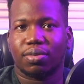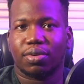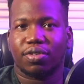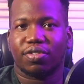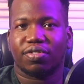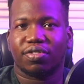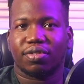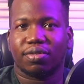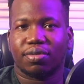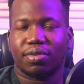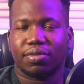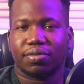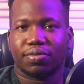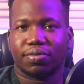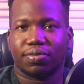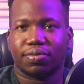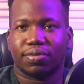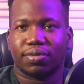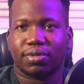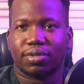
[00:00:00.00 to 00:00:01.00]

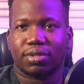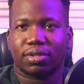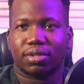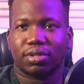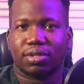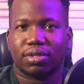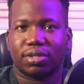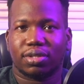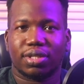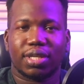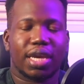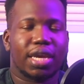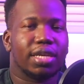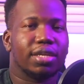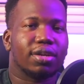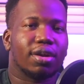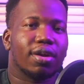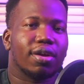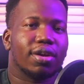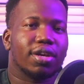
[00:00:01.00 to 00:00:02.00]
We've
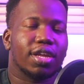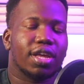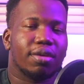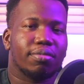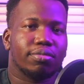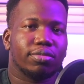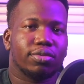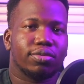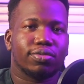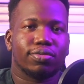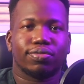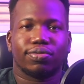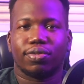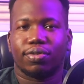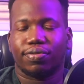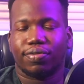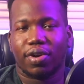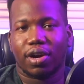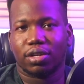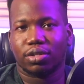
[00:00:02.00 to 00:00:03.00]
stained our name
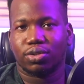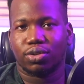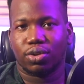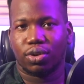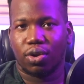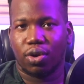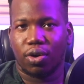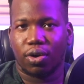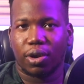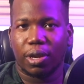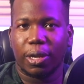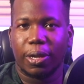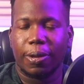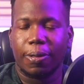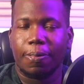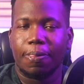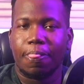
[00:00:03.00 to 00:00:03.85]
for far too long.